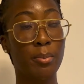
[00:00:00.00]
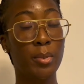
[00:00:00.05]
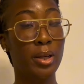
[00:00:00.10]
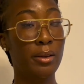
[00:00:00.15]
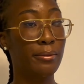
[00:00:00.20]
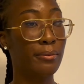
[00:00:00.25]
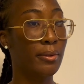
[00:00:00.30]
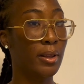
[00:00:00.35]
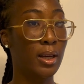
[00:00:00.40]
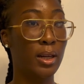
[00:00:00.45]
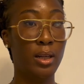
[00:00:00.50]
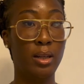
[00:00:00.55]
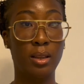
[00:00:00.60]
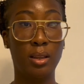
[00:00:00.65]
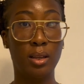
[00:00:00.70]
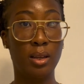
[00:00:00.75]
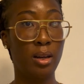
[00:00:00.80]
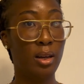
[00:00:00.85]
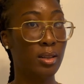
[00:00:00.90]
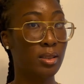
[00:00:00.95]
If
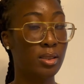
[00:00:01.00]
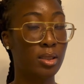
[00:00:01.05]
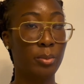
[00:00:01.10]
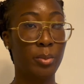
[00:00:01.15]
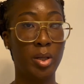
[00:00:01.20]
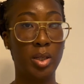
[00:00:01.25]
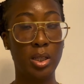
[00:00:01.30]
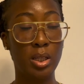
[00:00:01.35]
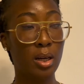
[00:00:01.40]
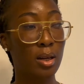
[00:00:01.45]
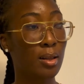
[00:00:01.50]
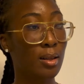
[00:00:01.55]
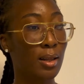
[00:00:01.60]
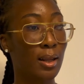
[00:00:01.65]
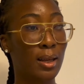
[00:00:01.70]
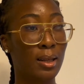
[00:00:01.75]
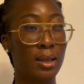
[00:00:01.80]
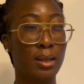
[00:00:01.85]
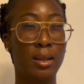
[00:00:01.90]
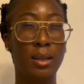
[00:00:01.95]
anything needs to be done,
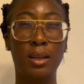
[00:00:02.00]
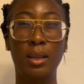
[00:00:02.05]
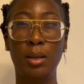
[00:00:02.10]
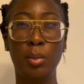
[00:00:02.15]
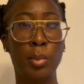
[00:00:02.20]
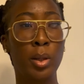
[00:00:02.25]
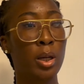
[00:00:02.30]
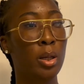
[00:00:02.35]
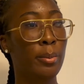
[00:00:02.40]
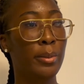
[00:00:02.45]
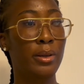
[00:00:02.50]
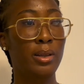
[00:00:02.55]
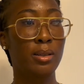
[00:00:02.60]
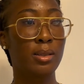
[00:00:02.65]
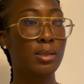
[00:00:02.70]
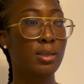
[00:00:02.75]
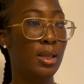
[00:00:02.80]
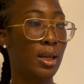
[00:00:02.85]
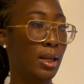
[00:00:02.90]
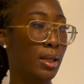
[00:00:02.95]
like an email being
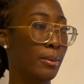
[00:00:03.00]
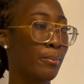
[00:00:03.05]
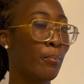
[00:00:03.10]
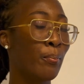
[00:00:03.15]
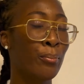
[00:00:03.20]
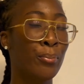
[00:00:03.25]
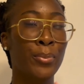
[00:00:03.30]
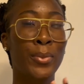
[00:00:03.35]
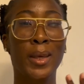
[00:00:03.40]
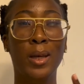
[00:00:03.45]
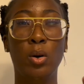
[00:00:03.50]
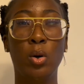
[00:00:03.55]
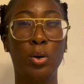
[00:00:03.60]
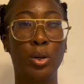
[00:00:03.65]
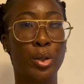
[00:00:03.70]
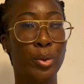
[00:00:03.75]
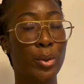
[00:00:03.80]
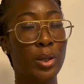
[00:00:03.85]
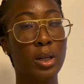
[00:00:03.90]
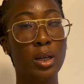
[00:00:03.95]
sent or
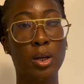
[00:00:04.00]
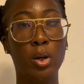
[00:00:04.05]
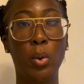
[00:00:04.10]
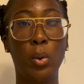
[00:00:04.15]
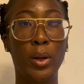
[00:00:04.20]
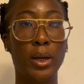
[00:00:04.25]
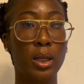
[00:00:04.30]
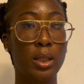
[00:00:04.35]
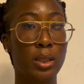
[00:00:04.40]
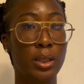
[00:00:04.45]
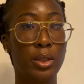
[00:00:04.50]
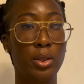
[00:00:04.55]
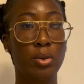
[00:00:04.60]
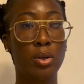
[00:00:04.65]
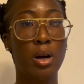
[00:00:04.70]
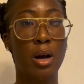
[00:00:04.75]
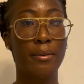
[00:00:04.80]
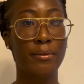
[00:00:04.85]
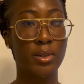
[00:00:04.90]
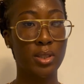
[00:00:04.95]
doing a quick little
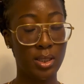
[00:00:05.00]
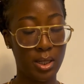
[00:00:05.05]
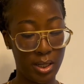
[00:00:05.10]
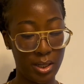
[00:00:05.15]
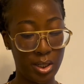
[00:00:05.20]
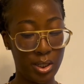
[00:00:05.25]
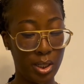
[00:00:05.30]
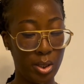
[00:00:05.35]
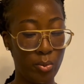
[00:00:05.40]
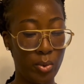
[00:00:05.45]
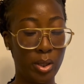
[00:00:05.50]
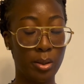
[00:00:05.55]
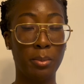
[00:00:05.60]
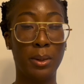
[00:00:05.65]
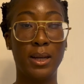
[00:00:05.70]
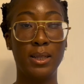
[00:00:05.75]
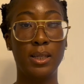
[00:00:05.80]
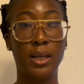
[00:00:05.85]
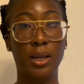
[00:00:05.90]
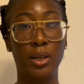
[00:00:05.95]
conversation with my
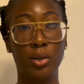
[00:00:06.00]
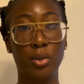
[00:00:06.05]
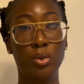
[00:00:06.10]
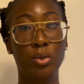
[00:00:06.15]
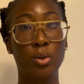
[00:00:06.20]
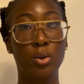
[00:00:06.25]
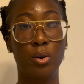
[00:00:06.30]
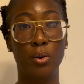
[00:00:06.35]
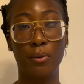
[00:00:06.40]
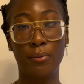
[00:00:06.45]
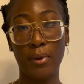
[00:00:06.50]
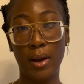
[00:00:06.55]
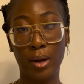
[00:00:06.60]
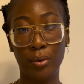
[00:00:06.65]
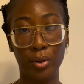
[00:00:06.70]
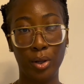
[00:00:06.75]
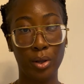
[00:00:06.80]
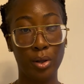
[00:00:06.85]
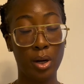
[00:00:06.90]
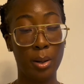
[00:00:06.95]
technical
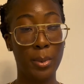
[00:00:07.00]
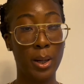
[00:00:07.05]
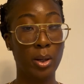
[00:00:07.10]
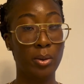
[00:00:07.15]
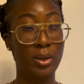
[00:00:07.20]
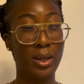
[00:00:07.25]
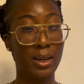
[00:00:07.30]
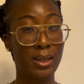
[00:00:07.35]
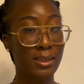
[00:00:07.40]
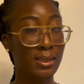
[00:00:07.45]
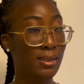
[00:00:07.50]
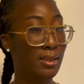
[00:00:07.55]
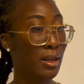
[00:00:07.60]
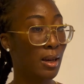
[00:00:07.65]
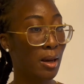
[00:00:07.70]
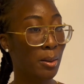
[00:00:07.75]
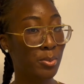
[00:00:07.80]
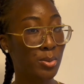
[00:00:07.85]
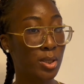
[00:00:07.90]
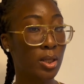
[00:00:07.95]
co-founder about next
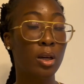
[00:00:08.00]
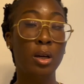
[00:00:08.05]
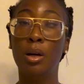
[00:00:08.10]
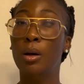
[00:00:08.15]
steps,